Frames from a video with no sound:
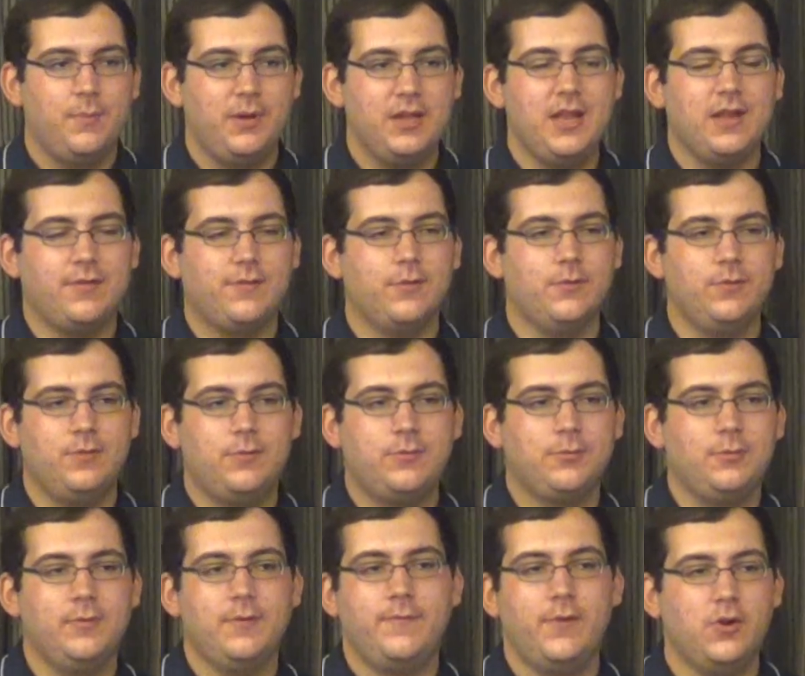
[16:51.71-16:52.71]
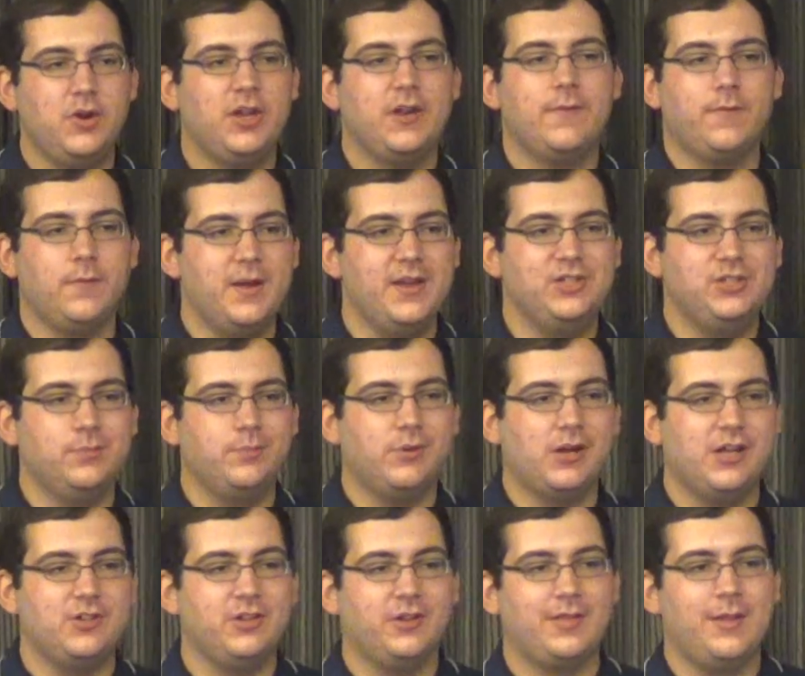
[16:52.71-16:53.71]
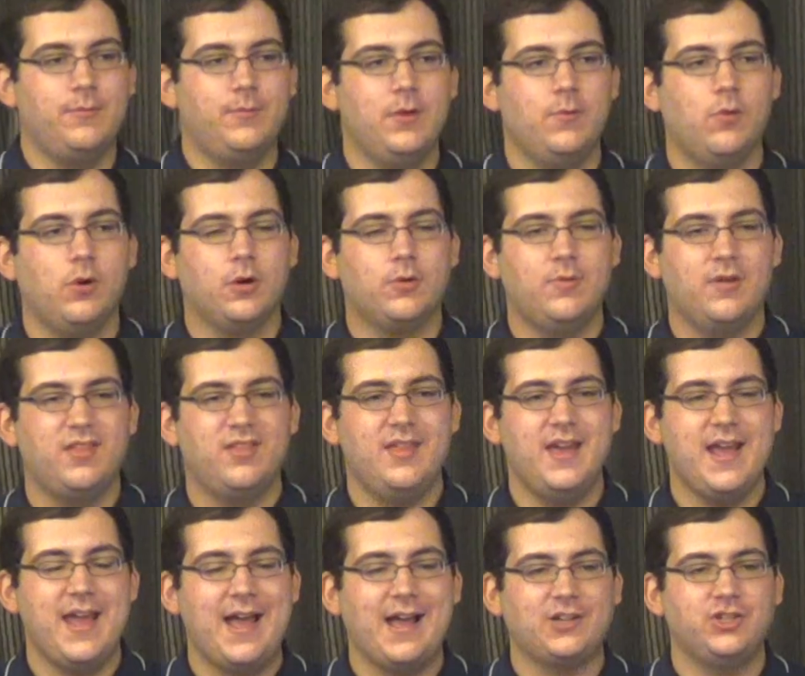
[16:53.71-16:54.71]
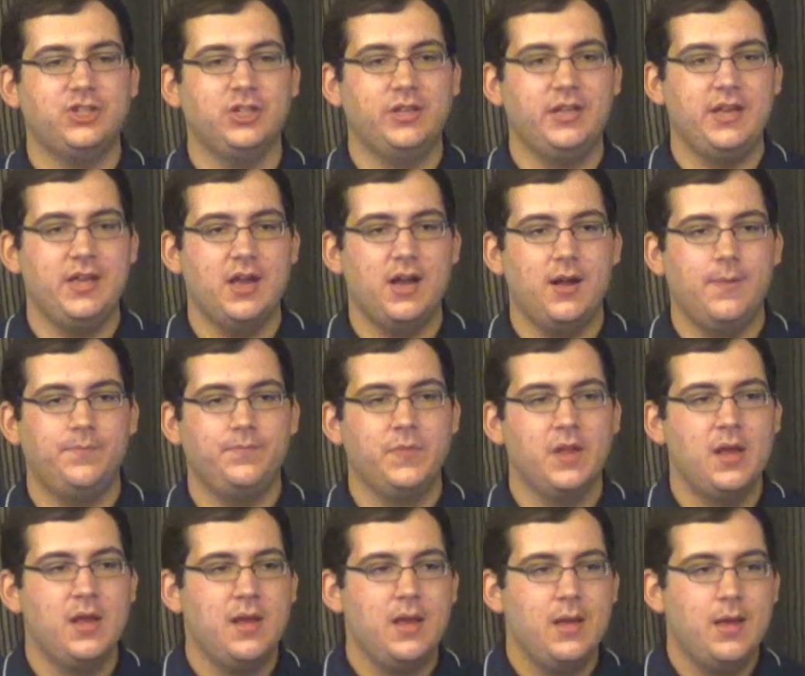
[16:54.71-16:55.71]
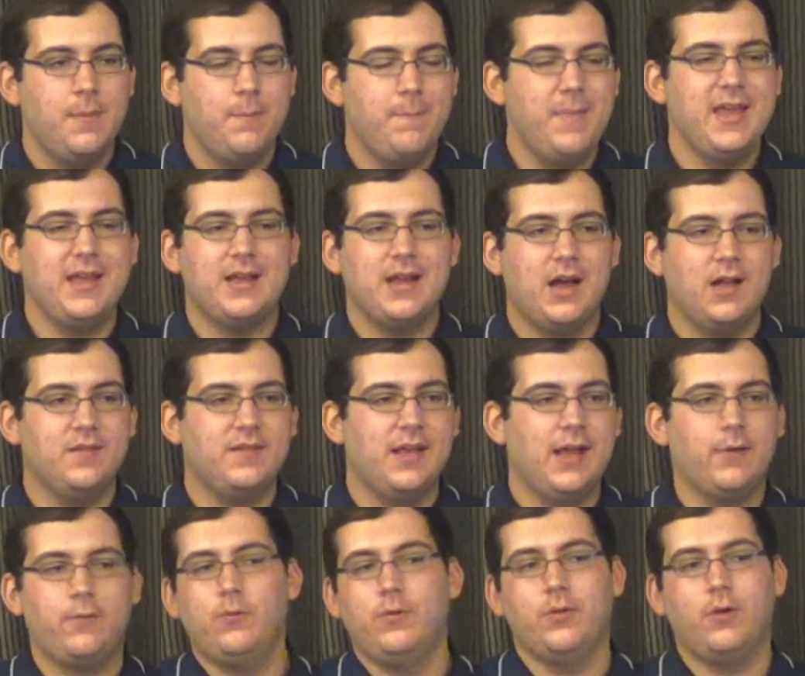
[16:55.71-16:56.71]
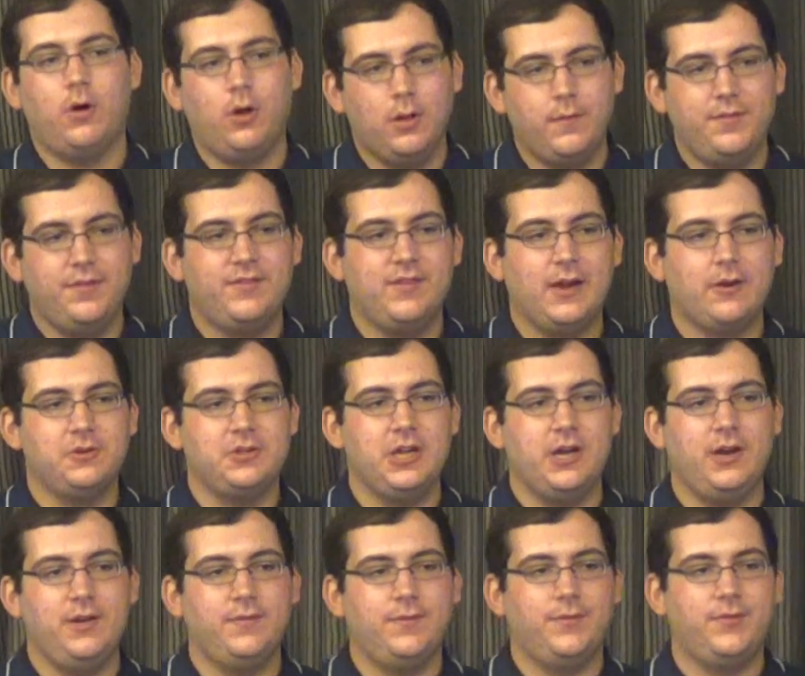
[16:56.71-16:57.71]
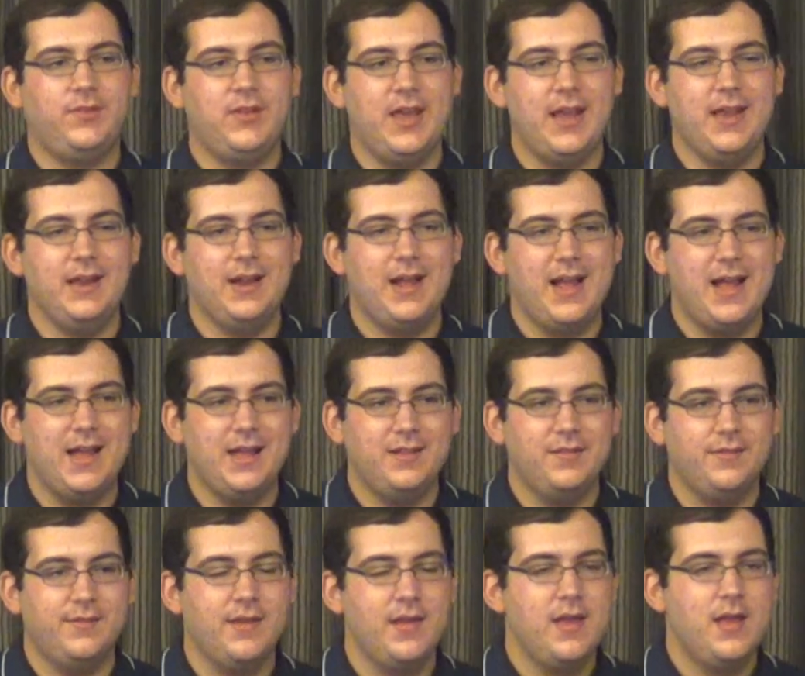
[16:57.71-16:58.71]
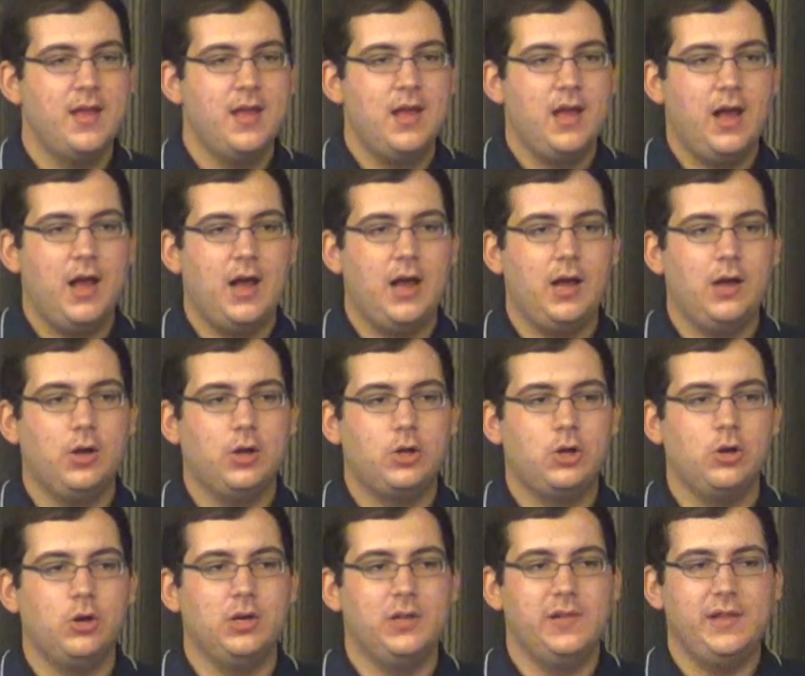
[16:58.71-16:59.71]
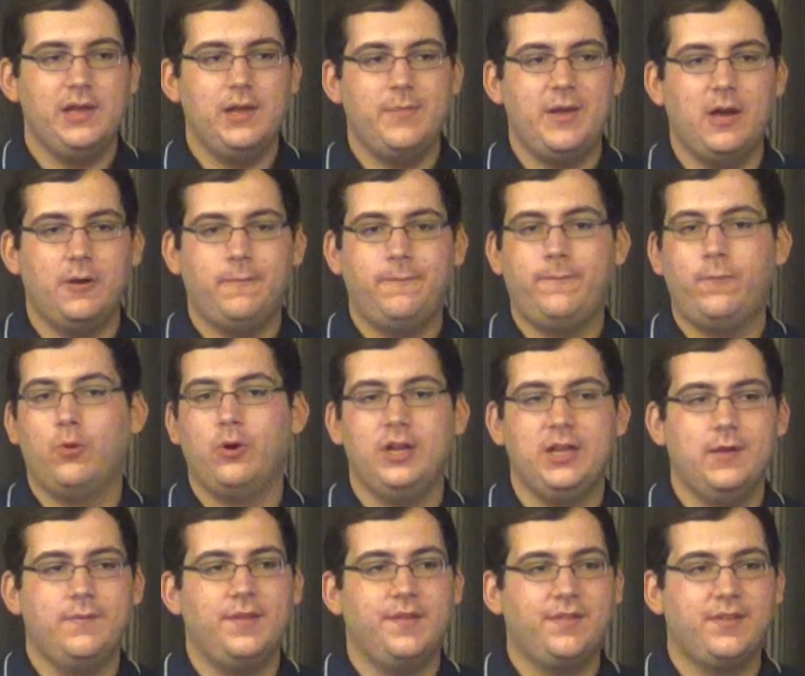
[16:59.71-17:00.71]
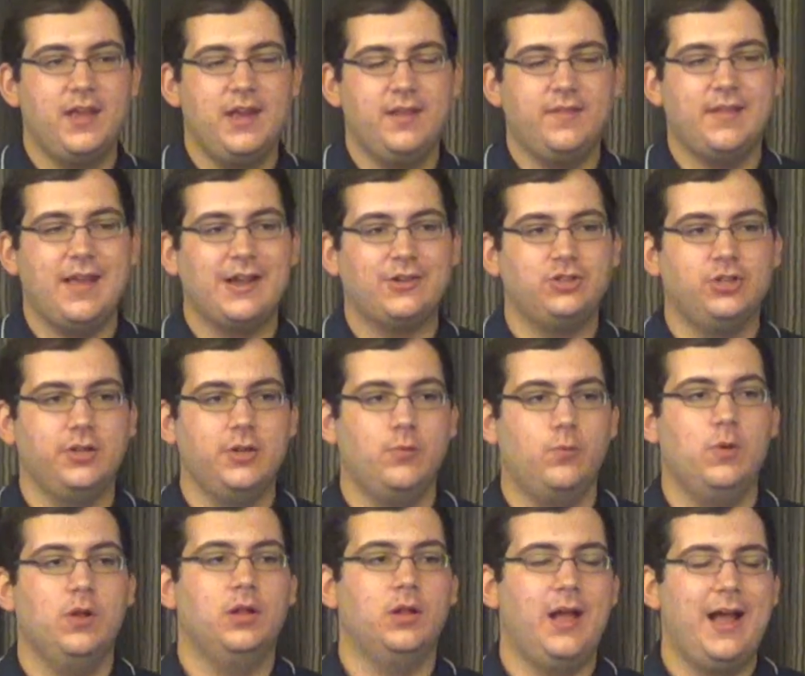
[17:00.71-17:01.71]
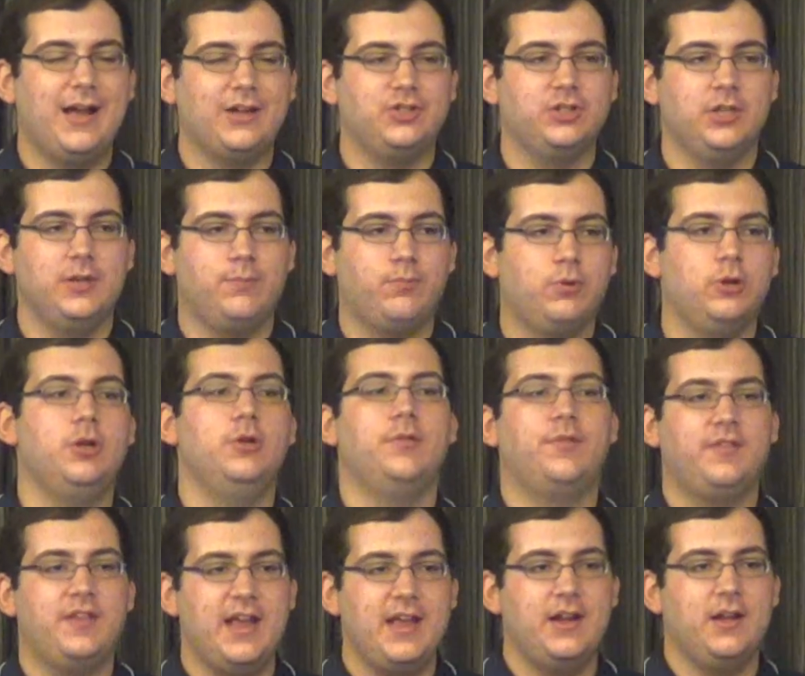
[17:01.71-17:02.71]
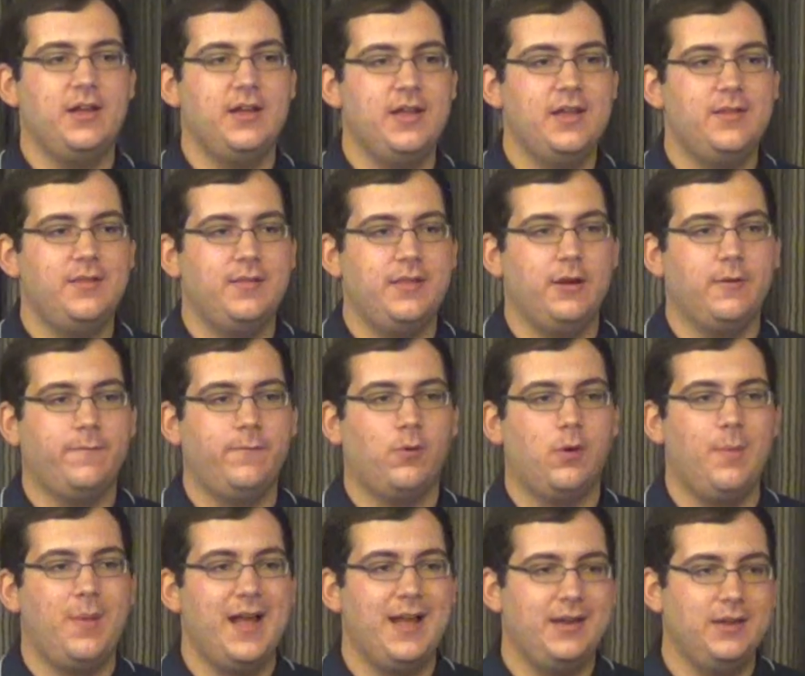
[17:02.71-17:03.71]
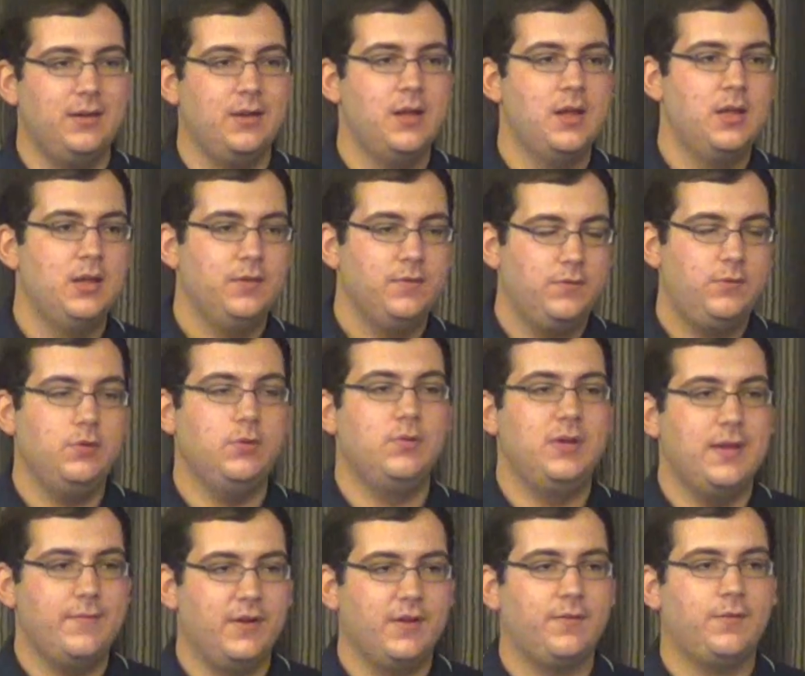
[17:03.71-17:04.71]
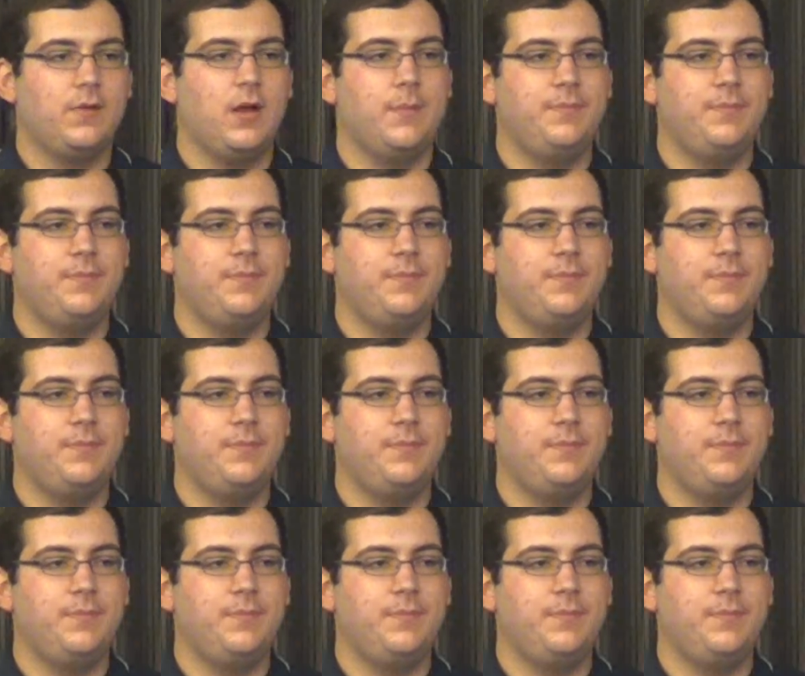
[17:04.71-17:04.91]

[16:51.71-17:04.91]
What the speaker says: But yeah, so through the Voting Information Project that we work with, they actually make contact with all of the secretaries of state, and currently about 40 of the states will produce data in their format and do give us